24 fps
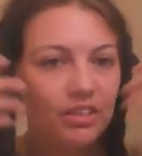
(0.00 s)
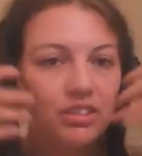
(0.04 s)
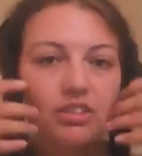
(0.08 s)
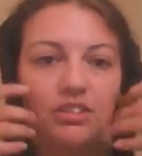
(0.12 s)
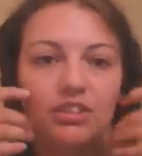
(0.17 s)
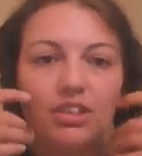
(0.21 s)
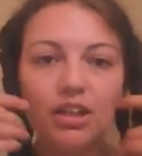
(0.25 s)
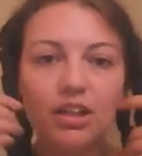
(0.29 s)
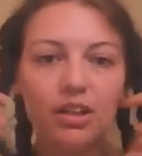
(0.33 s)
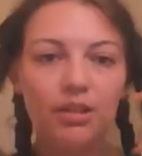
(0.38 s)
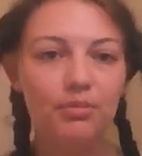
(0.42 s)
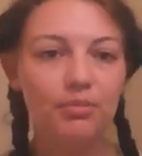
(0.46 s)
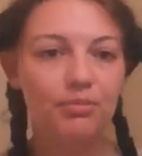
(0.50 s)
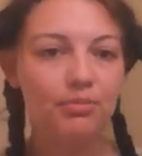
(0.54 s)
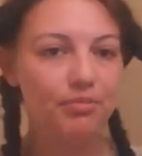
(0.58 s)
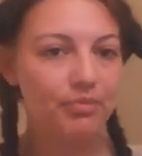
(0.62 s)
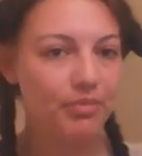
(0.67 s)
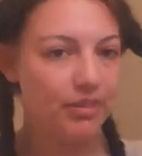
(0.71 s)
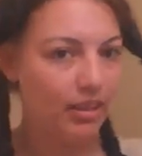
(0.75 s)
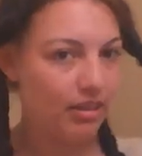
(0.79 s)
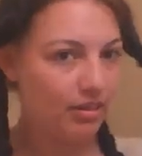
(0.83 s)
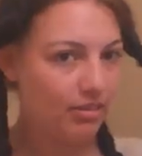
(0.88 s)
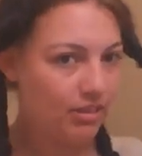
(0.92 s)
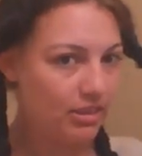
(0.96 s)
So
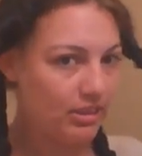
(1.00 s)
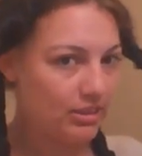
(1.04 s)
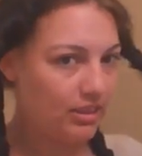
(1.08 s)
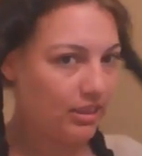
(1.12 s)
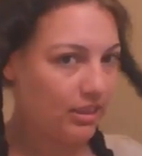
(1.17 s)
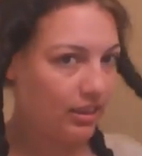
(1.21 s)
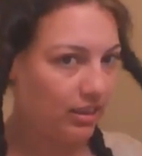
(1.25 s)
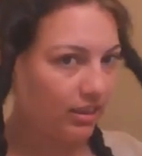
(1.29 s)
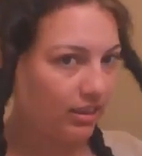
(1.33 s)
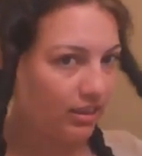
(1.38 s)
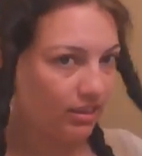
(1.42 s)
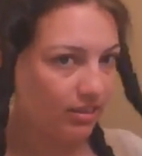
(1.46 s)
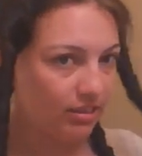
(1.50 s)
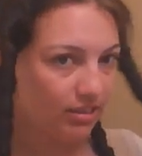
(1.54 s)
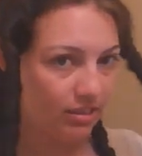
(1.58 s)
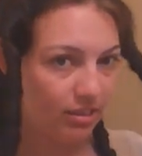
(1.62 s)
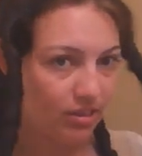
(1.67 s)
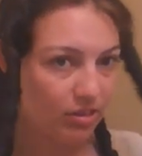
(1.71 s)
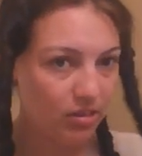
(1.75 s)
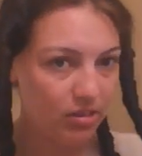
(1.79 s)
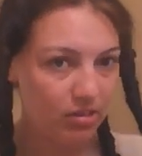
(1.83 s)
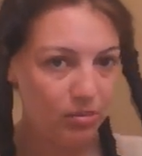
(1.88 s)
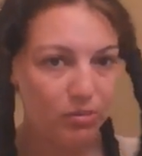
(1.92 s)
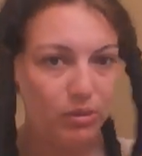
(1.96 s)
now we see
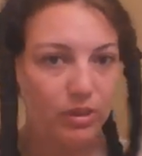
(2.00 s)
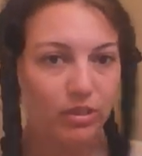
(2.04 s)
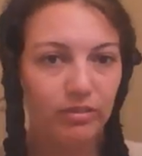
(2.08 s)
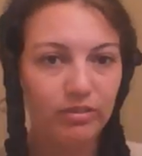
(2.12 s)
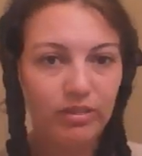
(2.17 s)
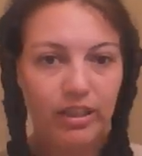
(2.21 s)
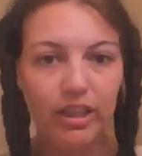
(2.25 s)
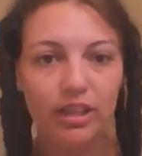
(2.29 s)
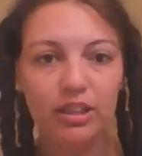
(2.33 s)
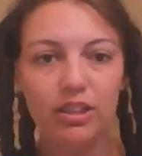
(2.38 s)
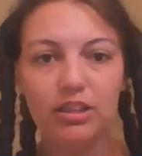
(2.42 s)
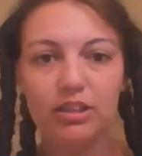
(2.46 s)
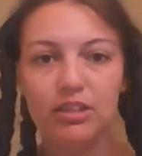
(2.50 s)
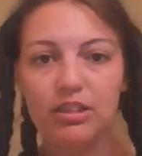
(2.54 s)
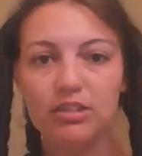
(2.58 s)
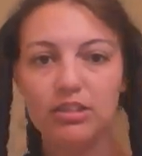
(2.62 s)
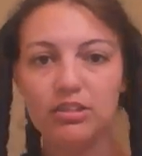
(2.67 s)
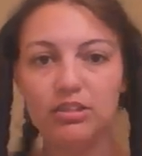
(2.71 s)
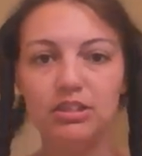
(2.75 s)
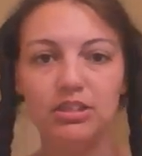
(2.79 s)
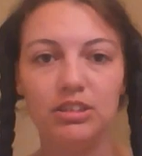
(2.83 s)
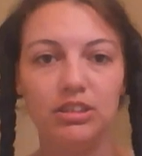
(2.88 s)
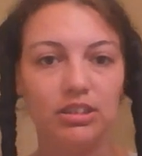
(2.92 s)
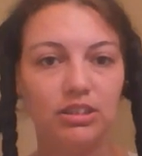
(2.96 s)
no more rag
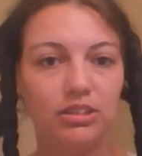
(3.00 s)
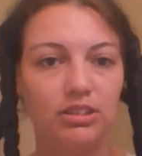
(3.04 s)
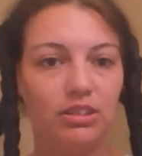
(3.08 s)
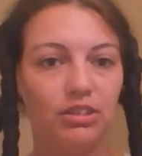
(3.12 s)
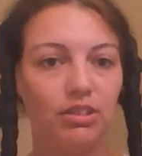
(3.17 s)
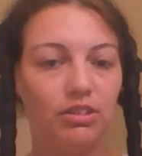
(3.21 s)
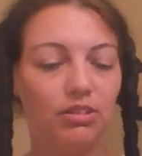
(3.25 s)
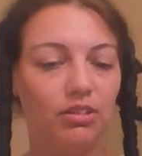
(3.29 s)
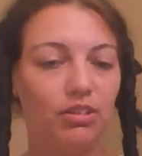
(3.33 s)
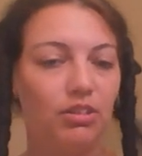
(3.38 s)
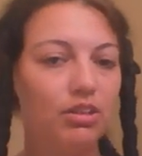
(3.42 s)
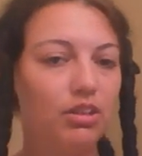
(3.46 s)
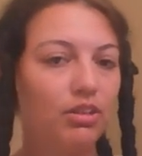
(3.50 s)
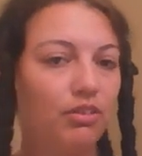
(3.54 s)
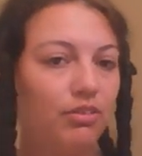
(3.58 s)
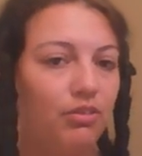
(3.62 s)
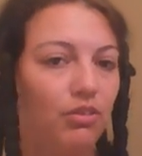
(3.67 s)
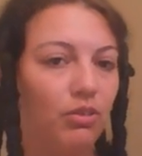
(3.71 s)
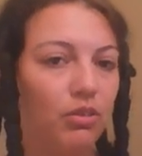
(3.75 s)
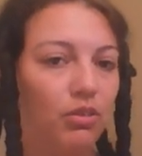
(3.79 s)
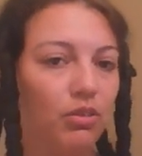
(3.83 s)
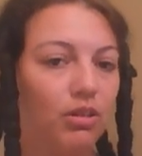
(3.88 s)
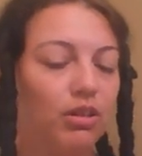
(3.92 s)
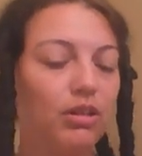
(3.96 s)
curls, just
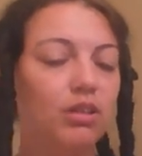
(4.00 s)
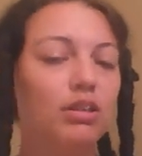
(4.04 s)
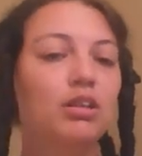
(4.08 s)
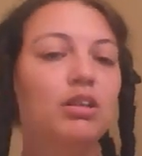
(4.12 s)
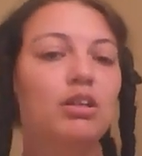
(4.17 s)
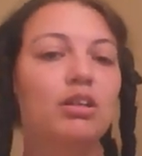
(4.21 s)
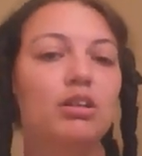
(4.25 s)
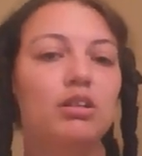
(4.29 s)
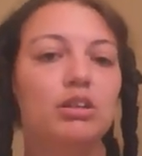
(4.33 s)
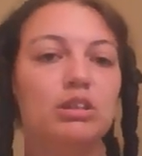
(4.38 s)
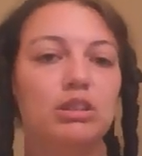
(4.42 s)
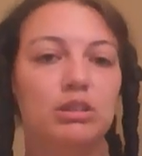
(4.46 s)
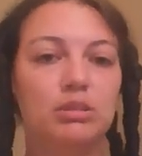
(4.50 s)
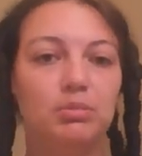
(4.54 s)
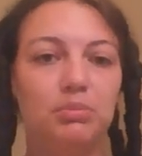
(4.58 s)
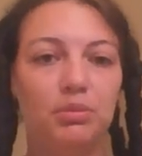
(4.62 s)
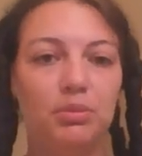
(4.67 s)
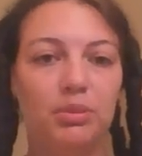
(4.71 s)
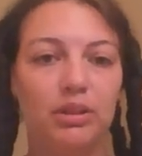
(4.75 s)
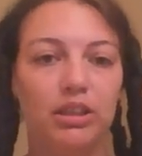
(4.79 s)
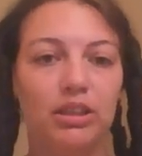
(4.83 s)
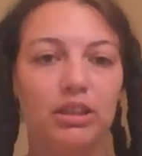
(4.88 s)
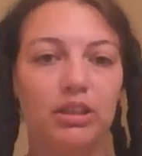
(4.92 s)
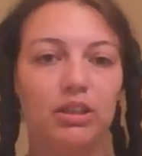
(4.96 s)
4
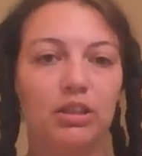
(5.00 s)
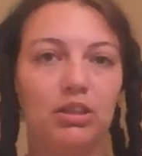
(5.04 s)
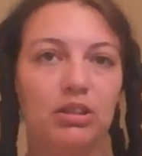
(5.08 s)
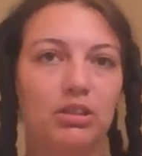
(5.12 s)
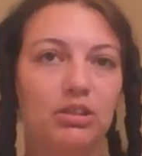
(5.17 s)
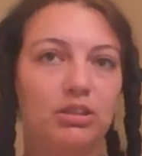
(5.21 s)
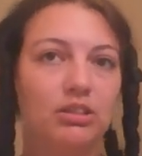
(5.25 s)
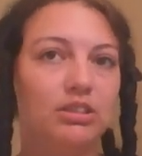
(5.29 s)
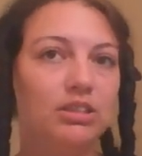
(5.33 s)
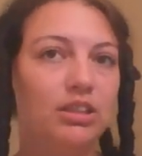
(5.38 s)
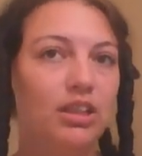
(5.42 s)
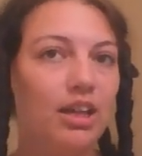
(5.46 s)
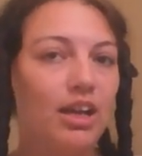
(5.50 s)
springy curls.